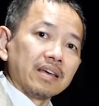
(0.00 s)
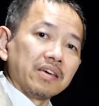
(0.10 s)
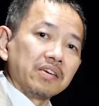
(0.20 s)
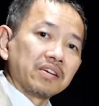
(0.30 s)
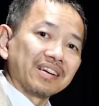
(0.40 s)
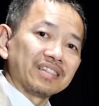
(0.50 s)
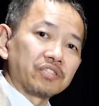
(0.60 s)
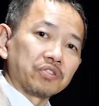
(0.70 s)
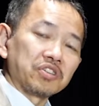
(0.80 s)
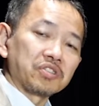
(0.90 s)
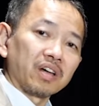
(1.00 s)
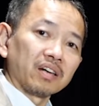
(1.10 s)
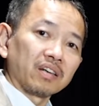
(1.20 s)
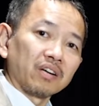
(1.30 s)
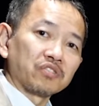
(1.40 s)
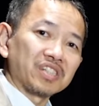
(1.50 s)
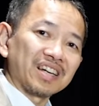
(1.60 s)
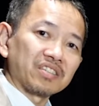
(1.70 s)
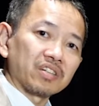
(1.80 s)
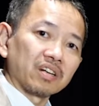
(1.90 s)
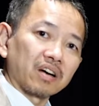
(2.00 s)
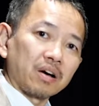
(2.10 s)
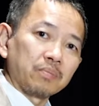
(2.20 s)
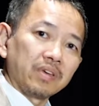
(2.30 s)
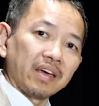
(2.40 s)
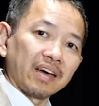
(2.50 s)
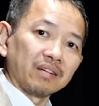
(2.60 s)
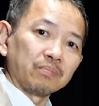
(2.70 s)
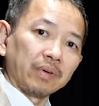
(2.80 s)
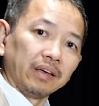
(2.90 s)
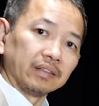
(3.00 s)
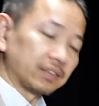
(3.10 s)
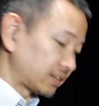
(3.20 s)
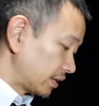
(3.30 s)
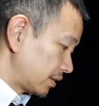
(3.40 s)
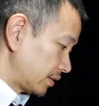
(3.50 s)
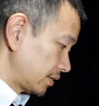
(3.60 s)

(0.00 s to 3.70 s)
Here is the result of such a copy and paste.